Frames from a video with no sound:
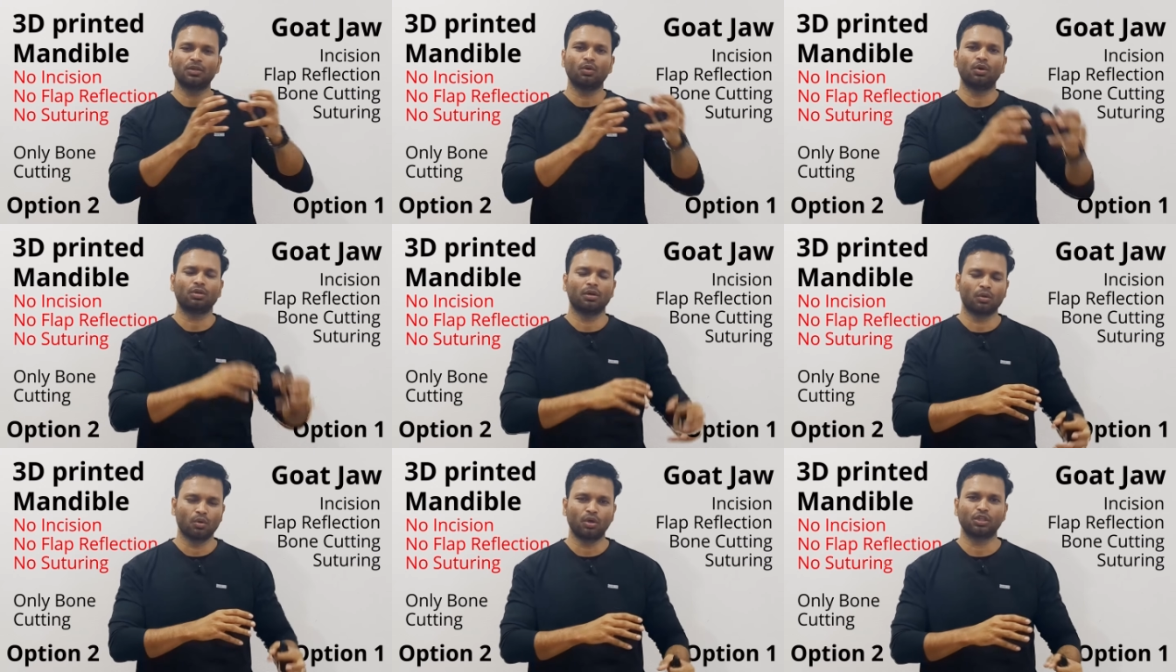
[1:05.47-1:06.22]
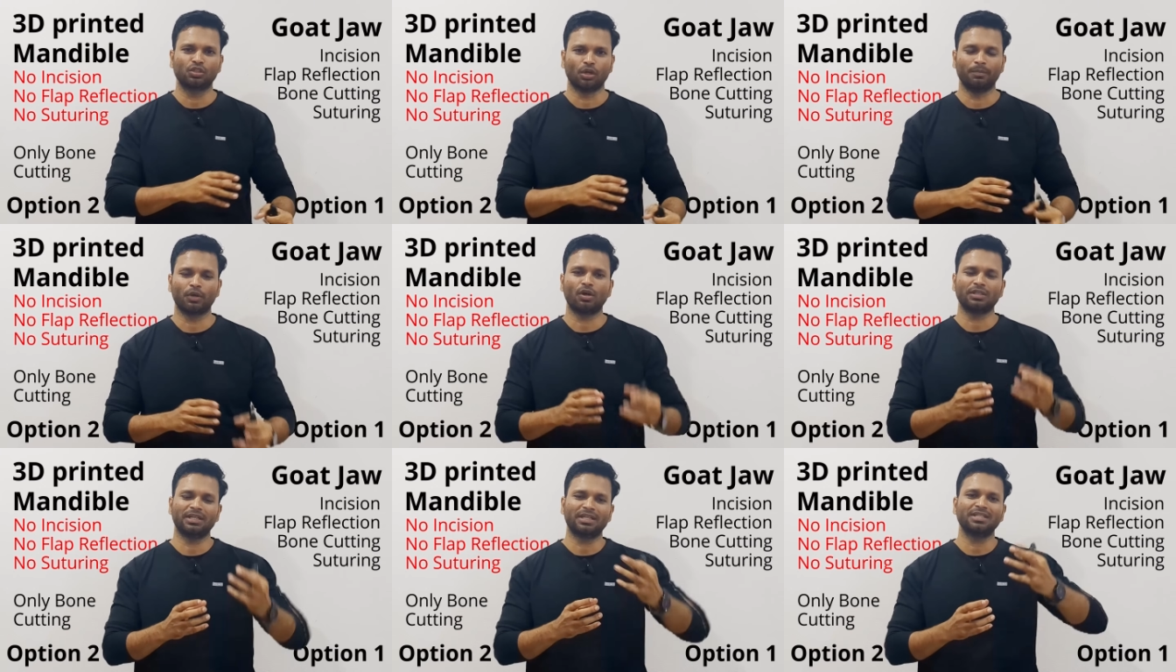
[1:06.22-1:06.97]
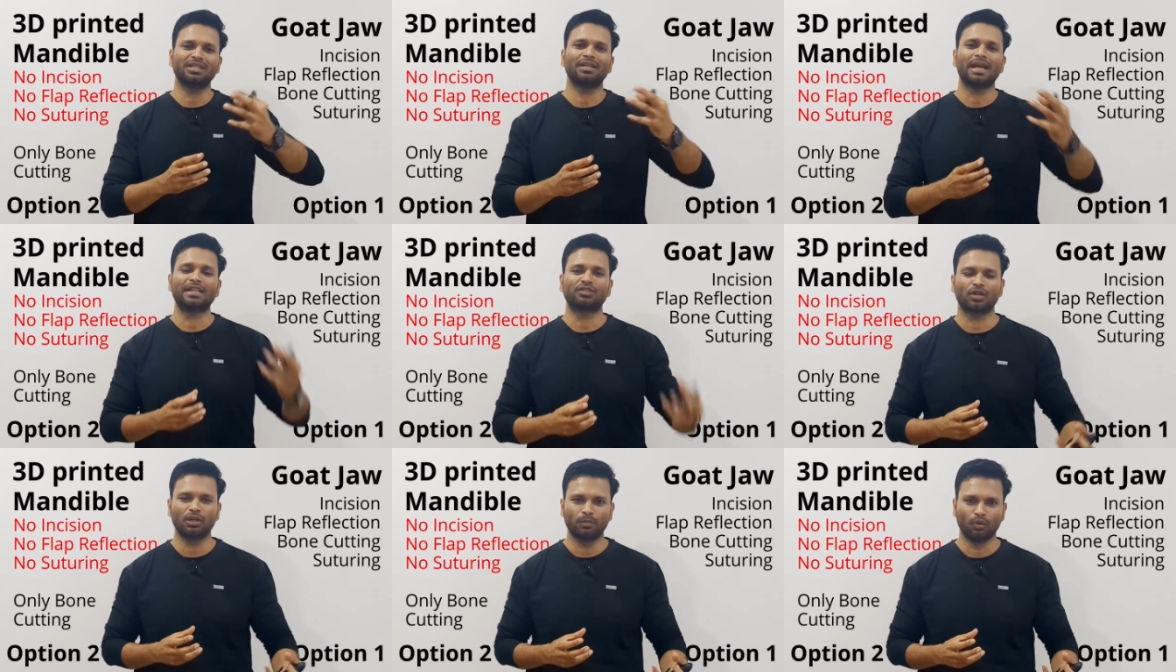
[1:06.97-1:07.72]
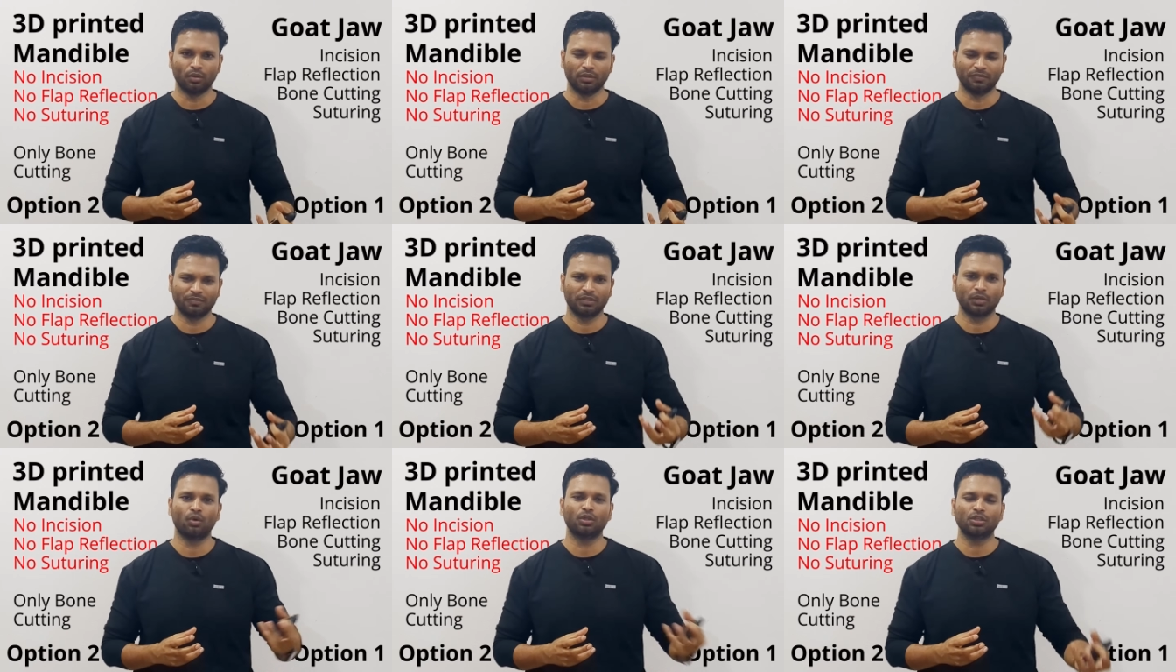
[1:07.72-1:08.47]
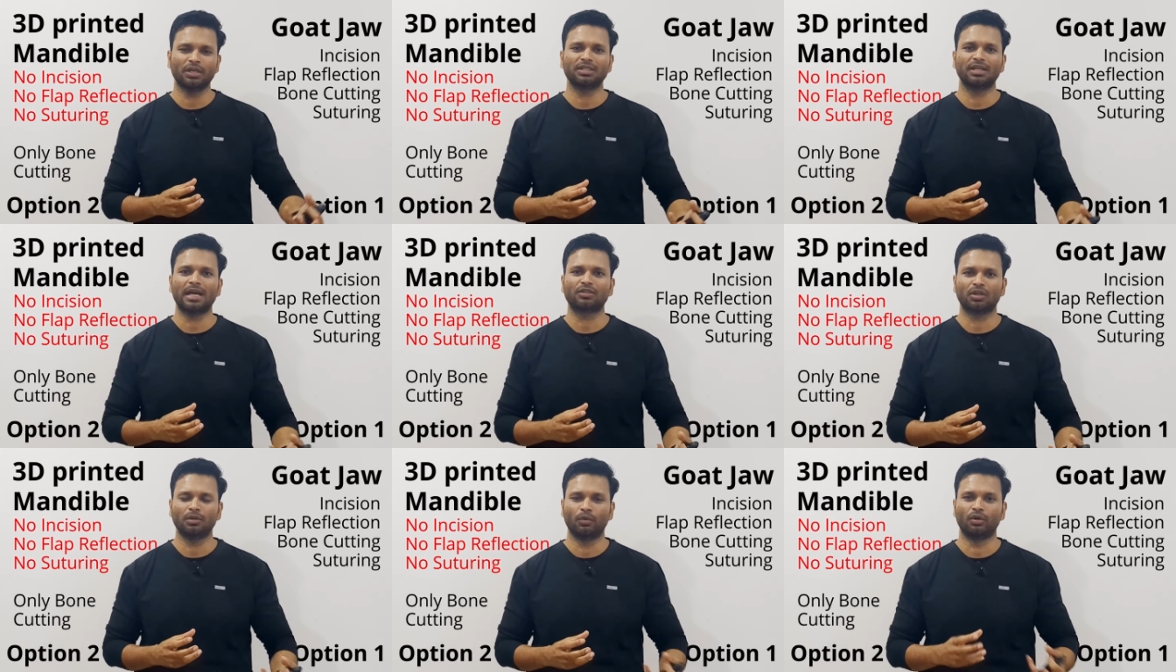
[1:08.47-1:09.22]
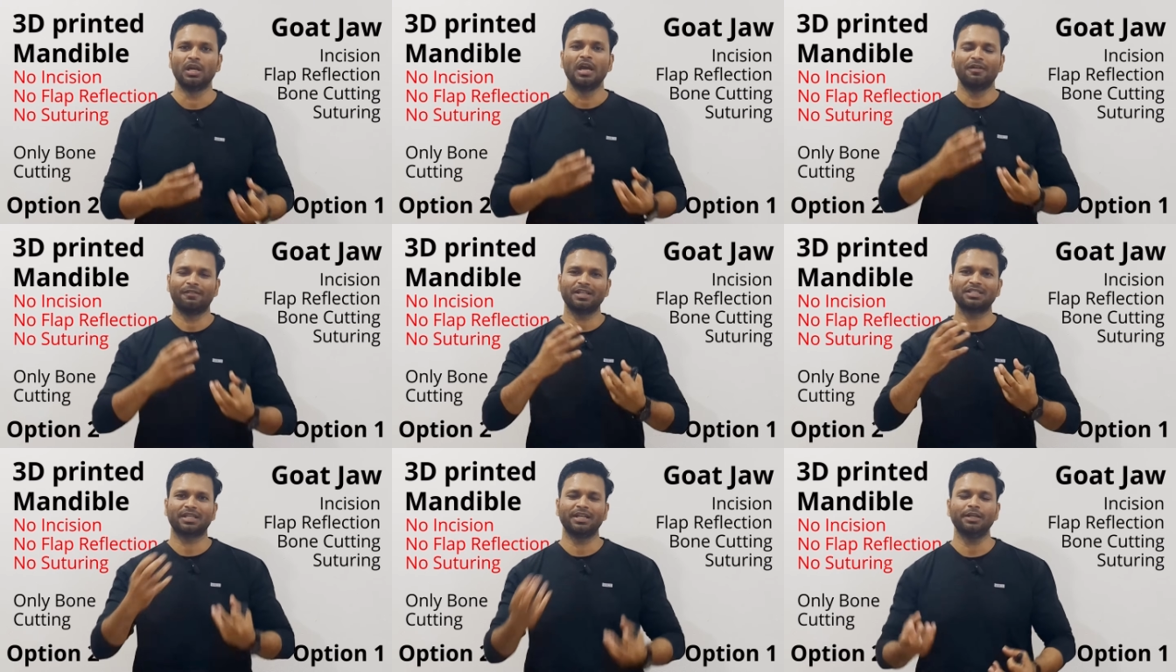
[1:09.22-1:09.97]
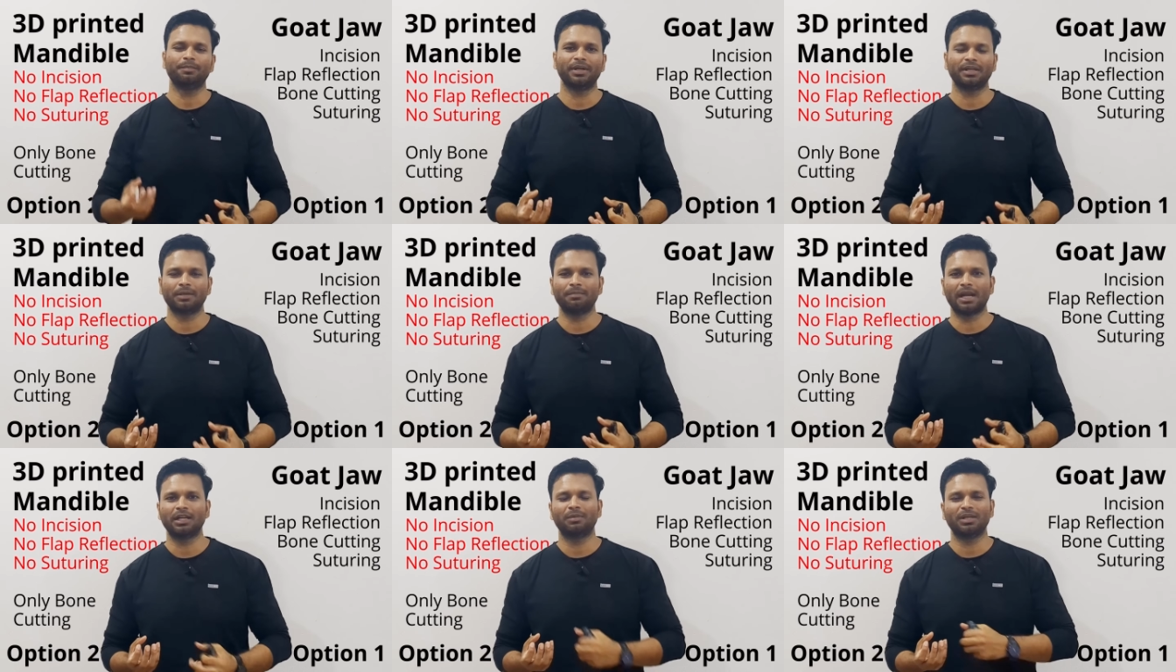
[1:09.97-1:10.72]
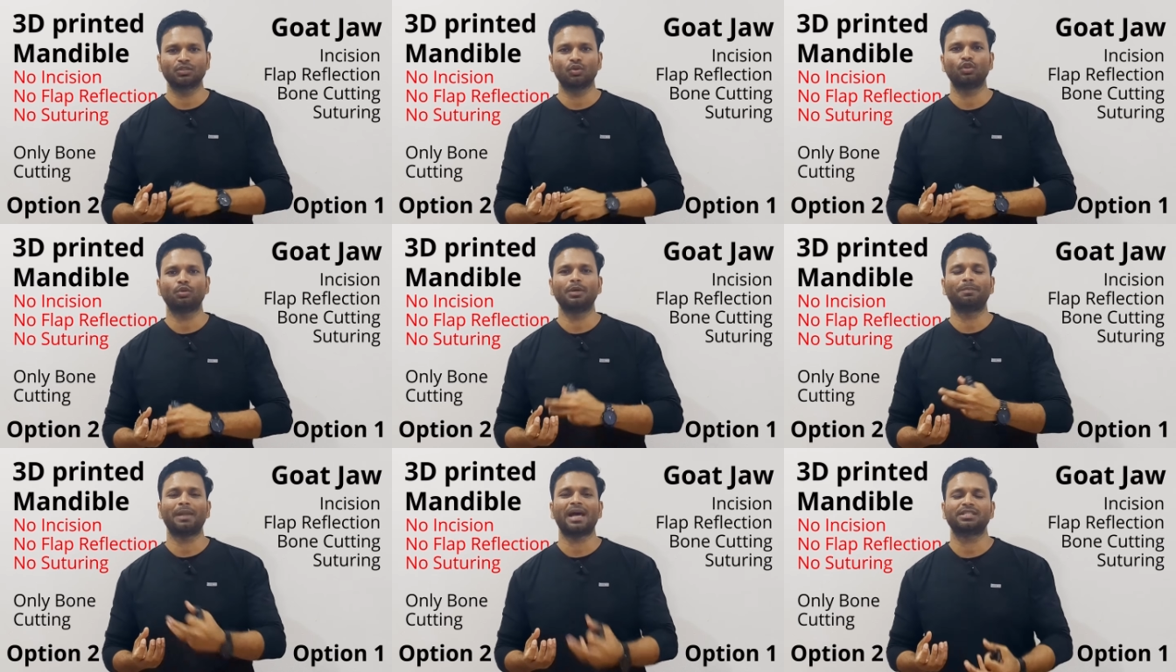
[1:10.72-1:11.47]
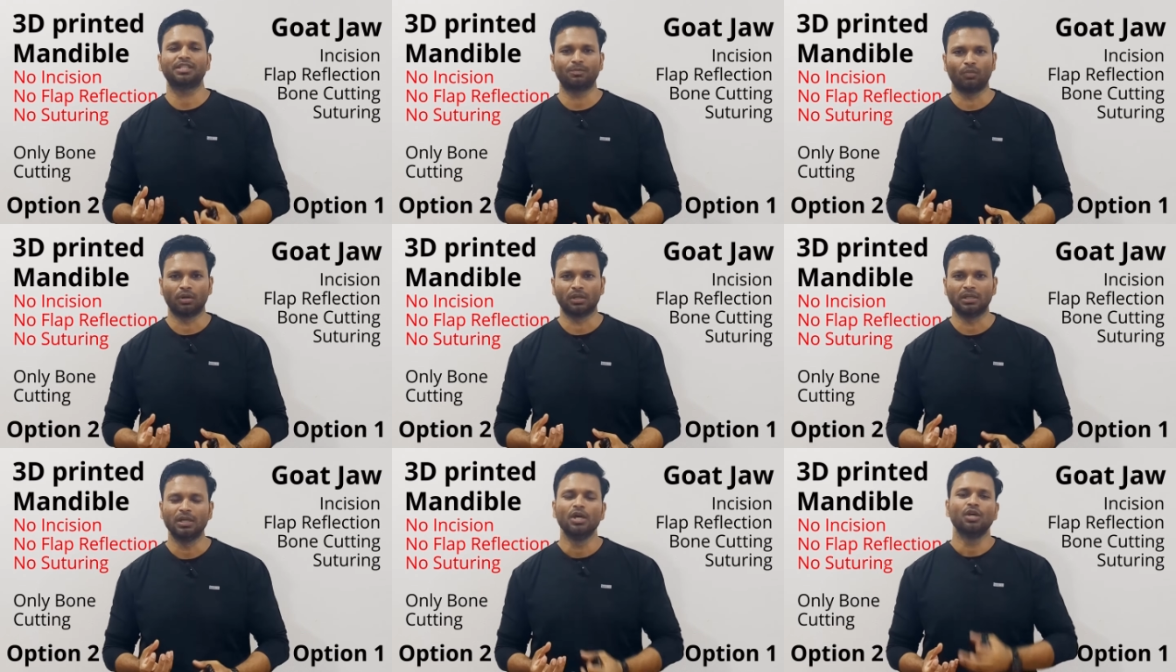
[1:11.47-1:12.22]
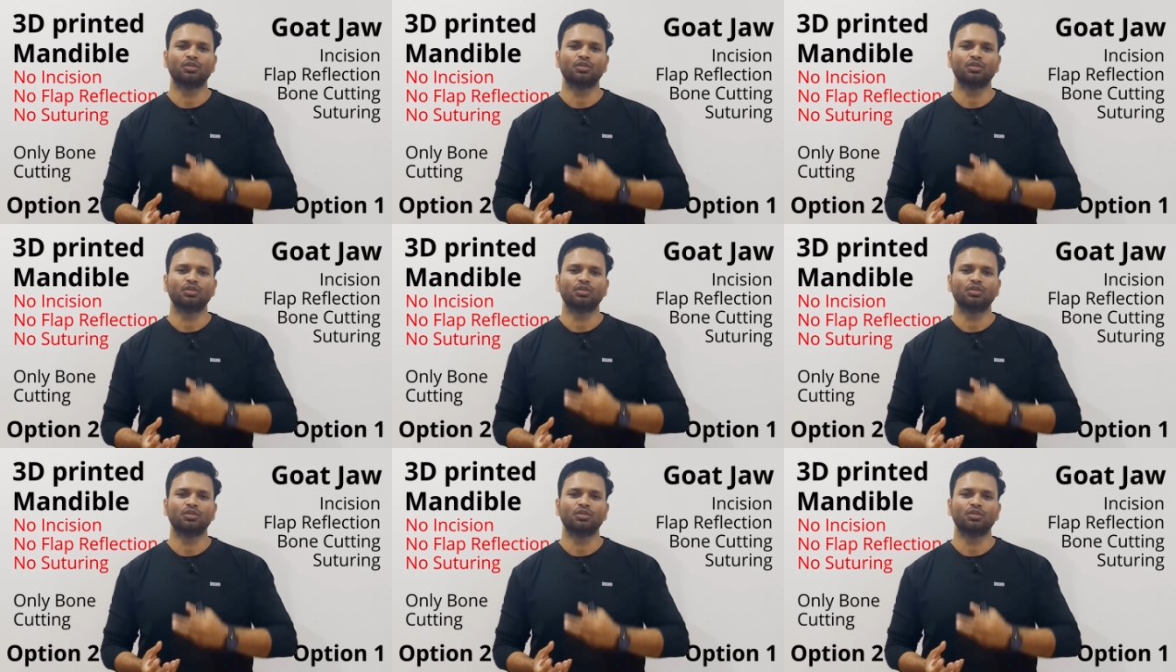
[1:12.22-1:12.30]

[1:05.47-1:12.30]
the goat, goat jaw because it is a natural bone. Goat jaw is a natural bone, whereas 3D printed mandible is going to be a plastic model.